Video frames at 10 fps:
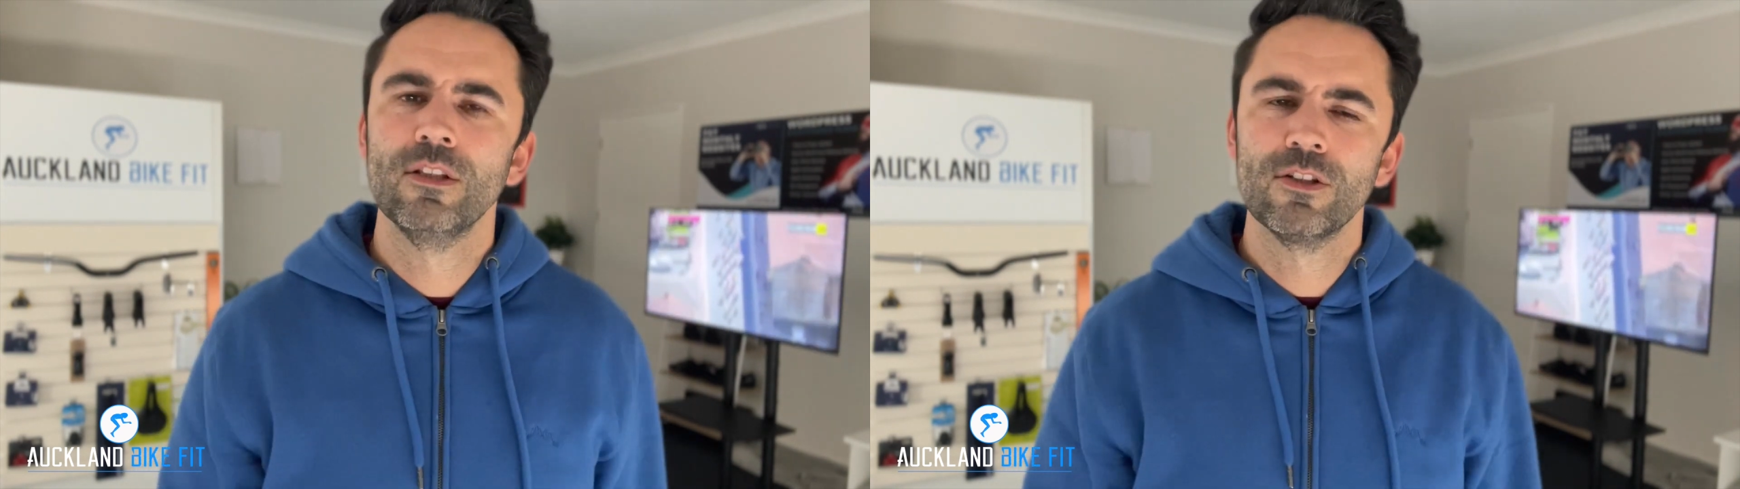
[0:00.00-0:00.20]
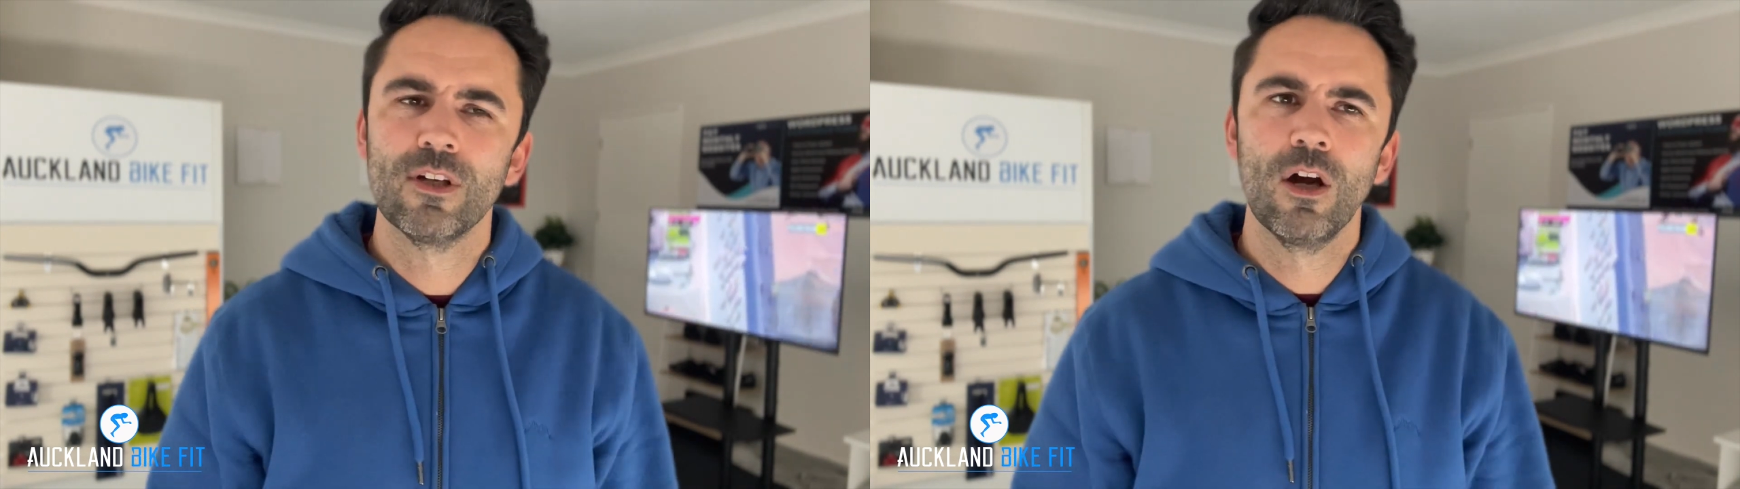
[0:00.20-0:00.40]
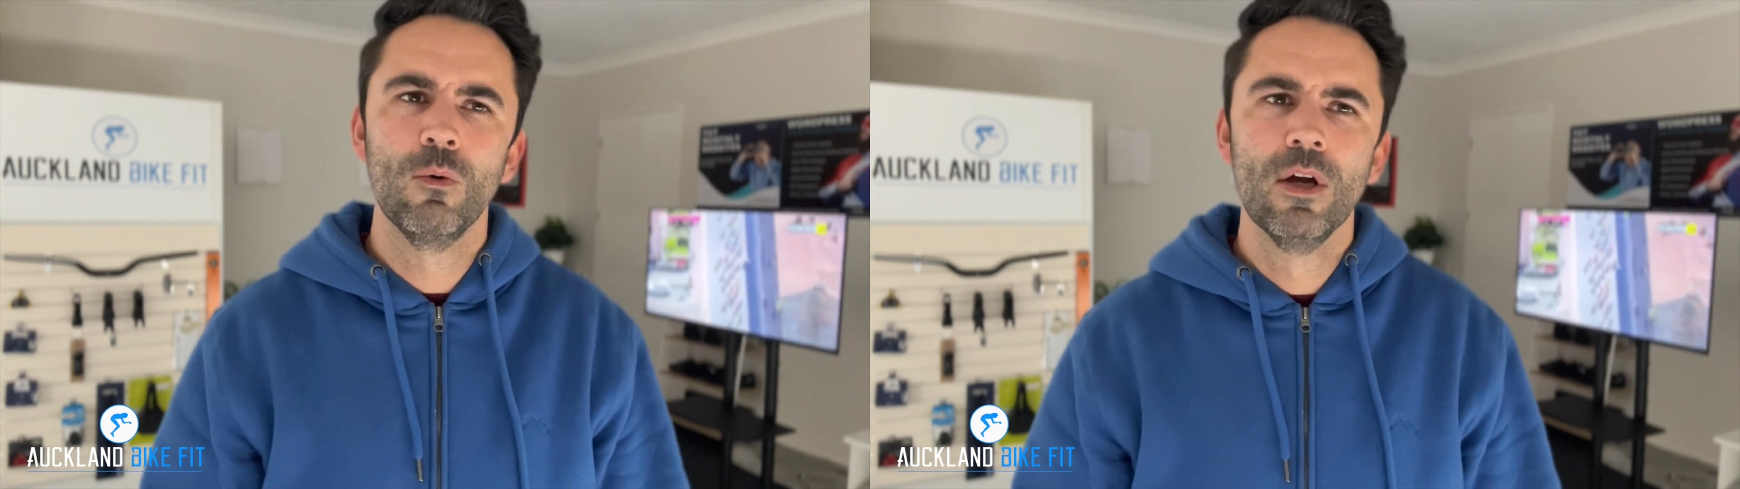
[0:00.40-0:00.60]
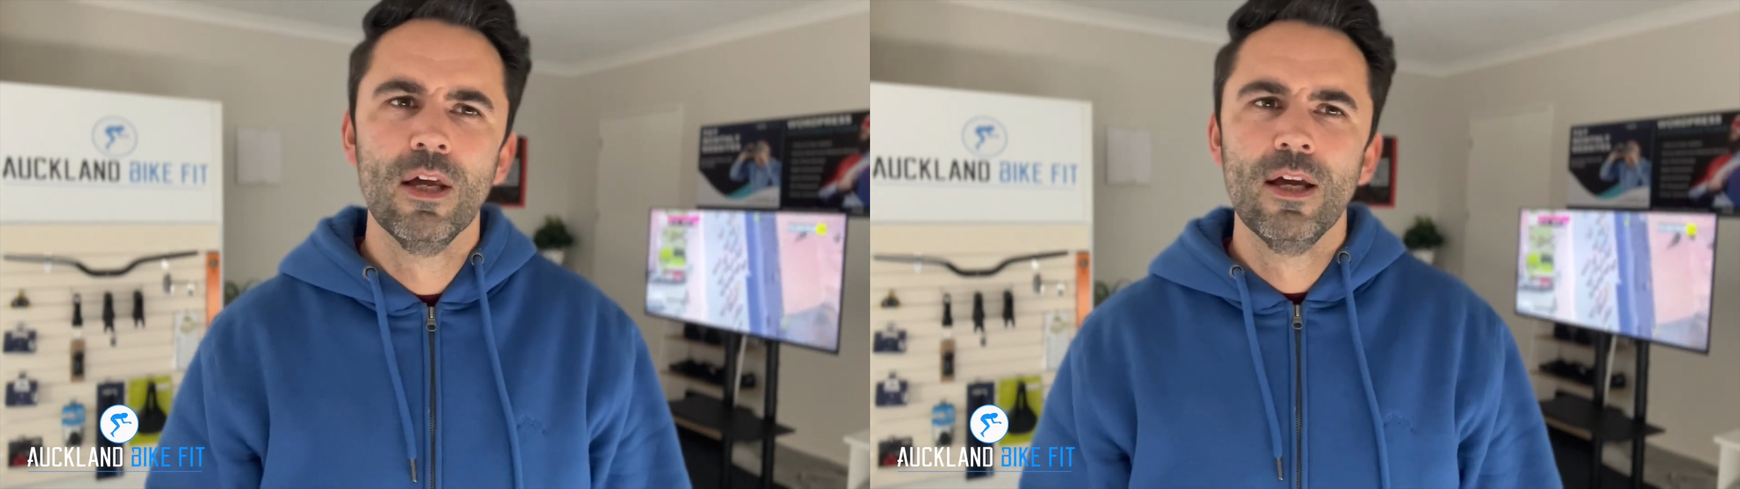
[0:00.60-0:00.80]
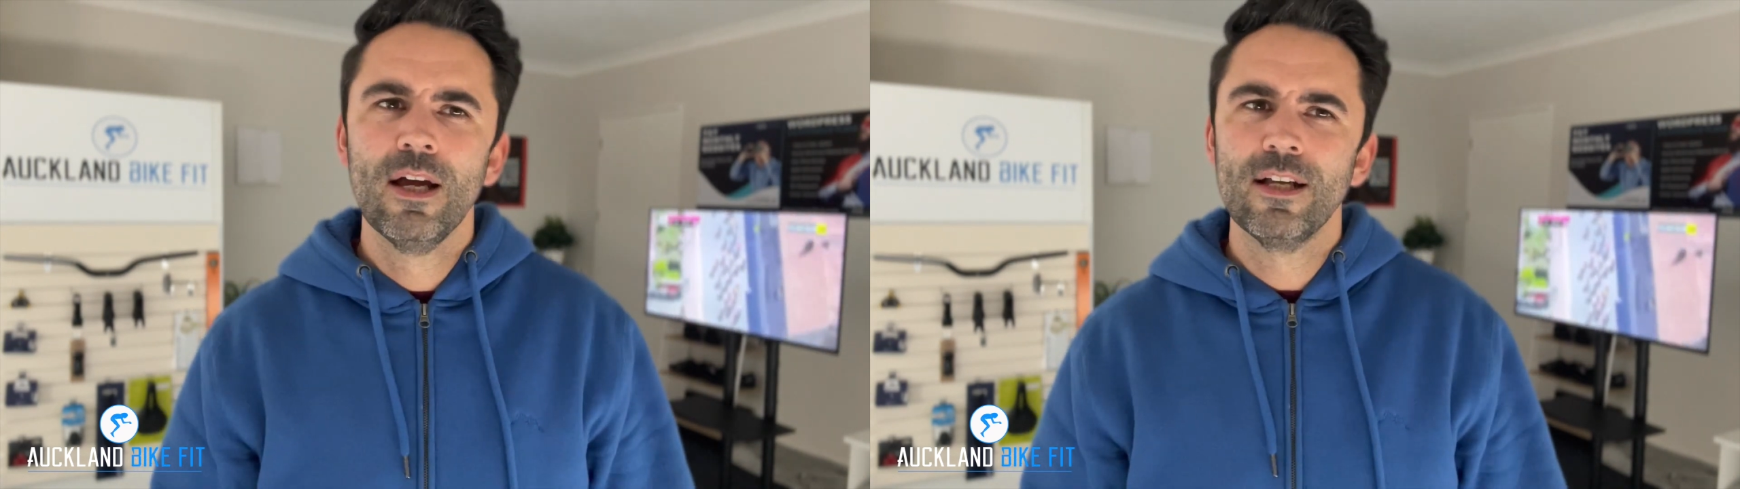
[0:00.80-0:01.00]
So
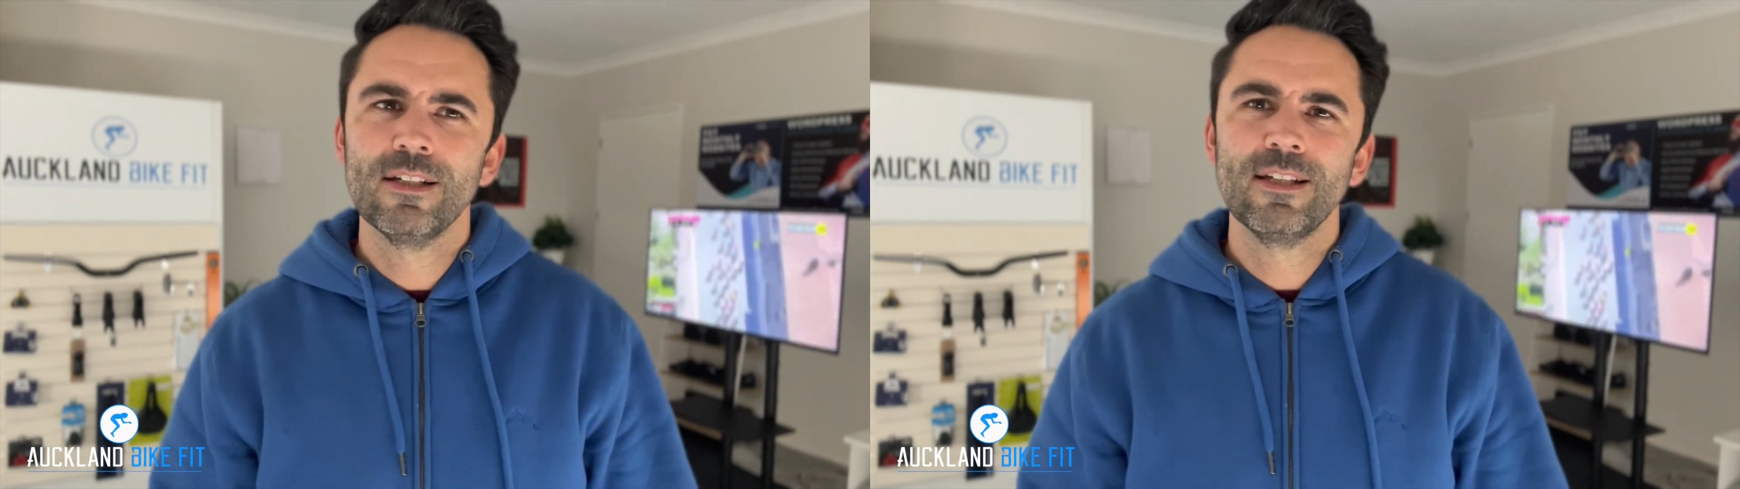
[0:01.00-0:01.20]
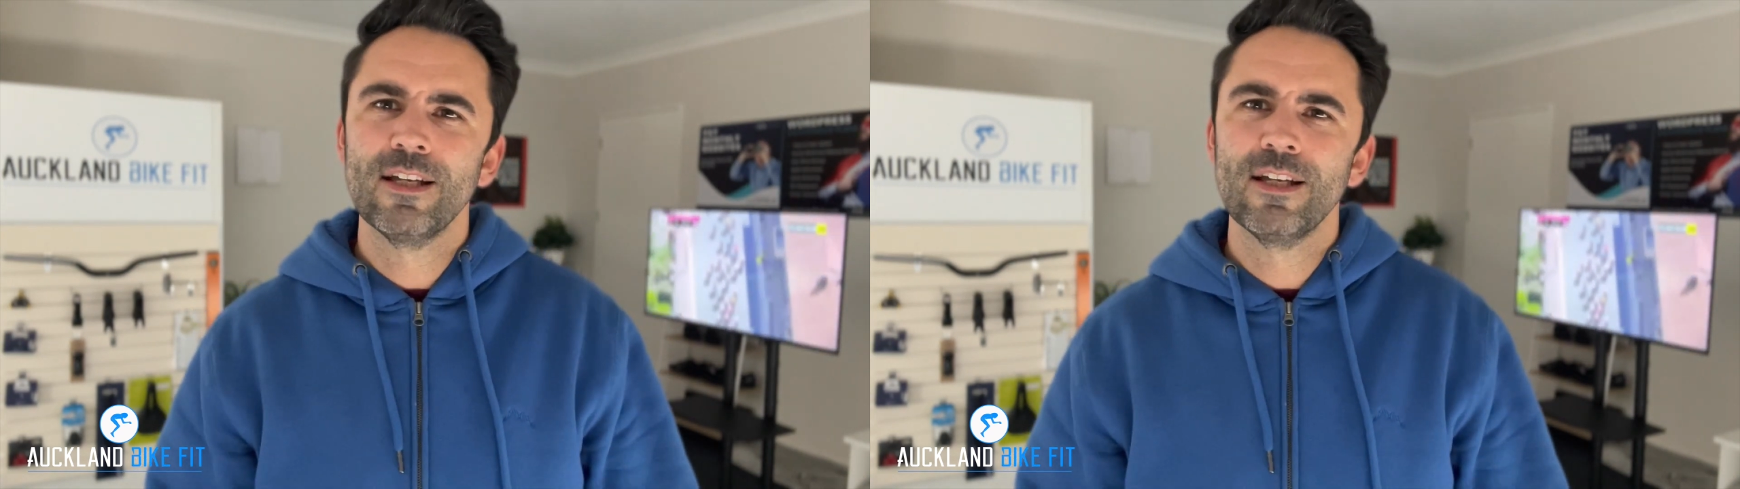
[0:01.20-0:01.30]
as I say,